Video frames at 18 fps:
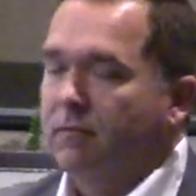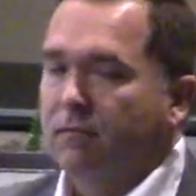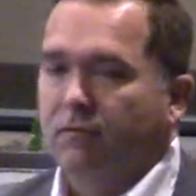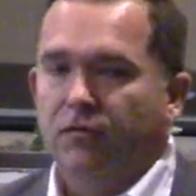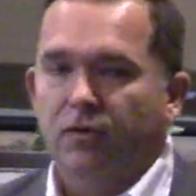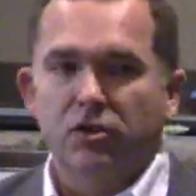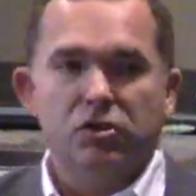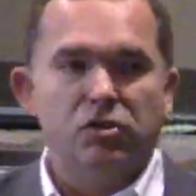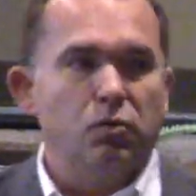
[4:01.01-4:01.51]

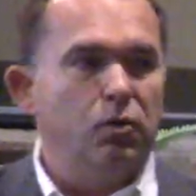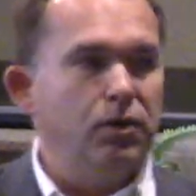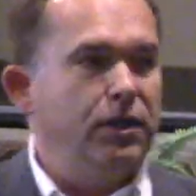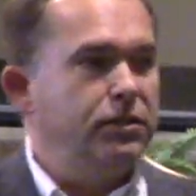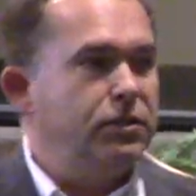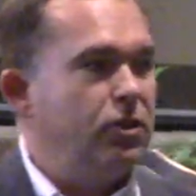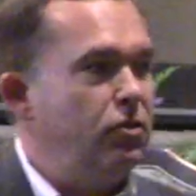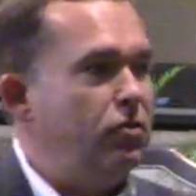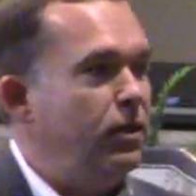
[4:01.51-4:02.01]
verse
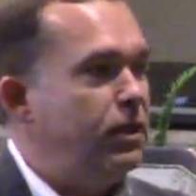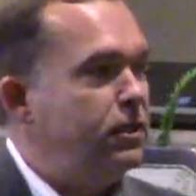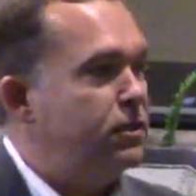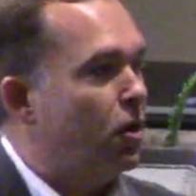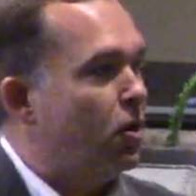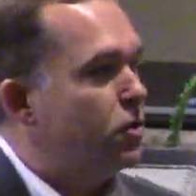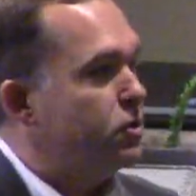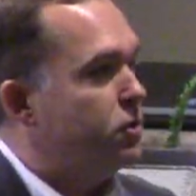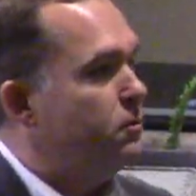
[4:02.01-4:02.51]
22. He
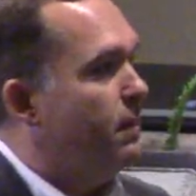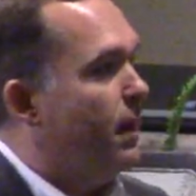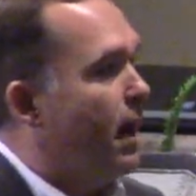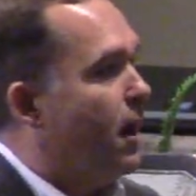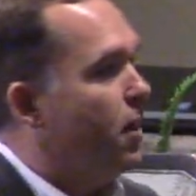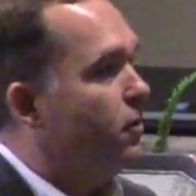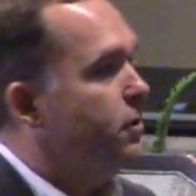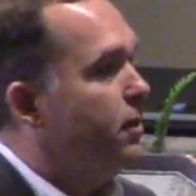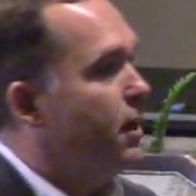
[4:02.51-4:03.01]
talks
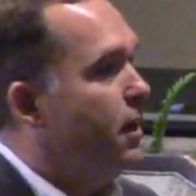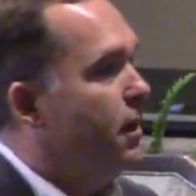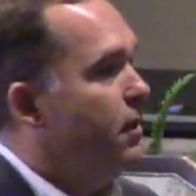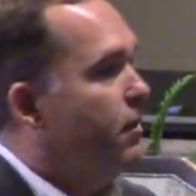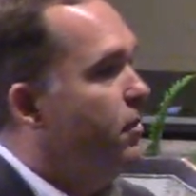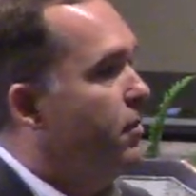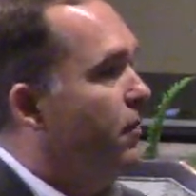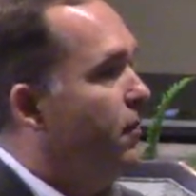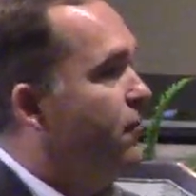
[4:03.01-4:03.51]
about the